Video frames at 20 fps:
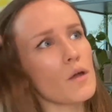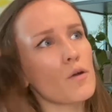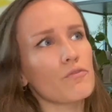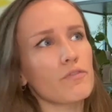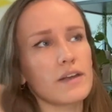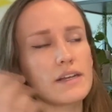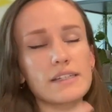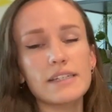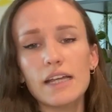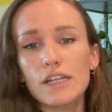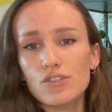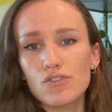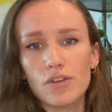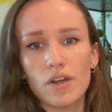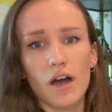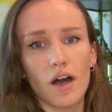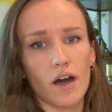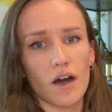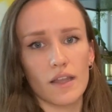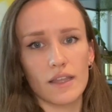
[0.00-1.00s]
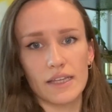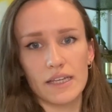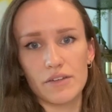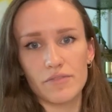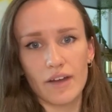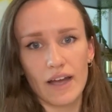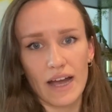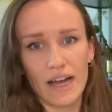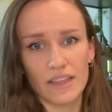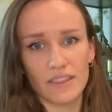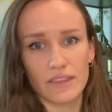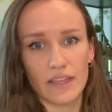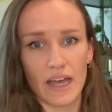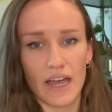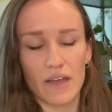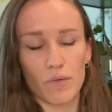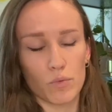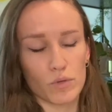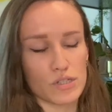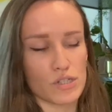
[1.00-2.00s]
philodendron heartleaf I had
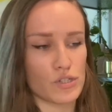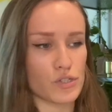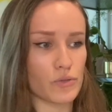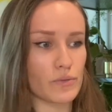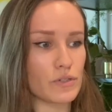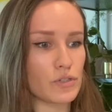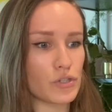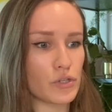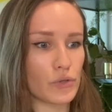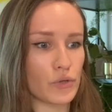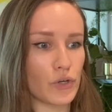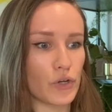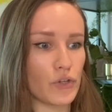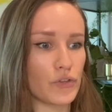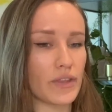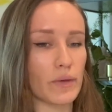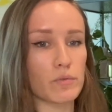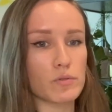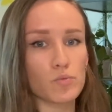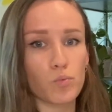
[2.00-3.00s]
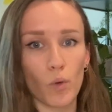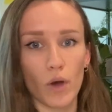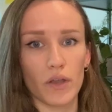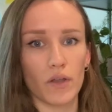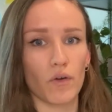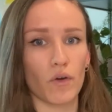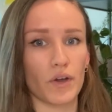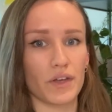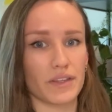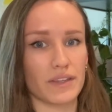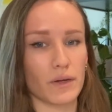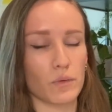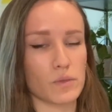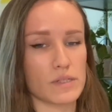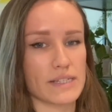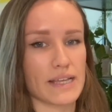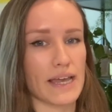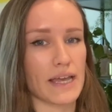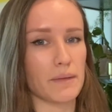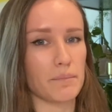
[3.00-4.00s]
there, wasn't doing too good. There was one Hoya that was
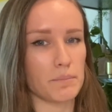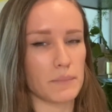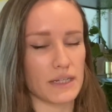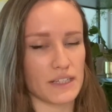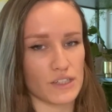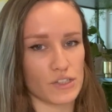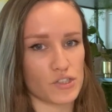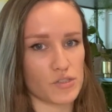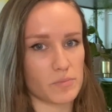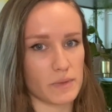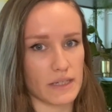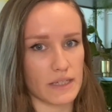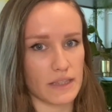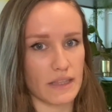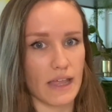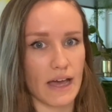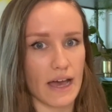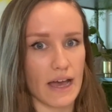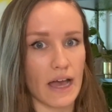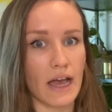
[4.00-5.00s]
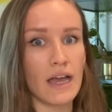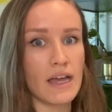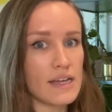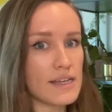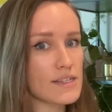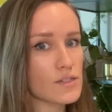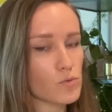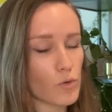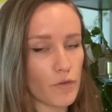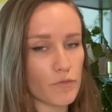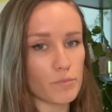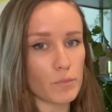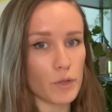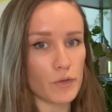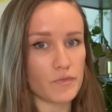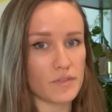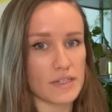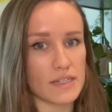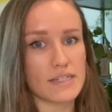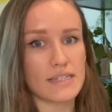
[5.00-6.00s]
getting bleached being there, so I've
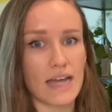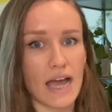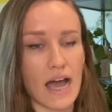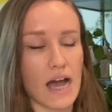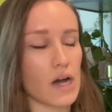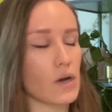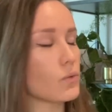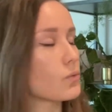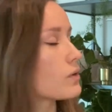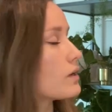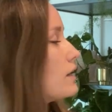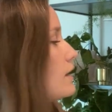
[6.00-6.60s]
moved it down.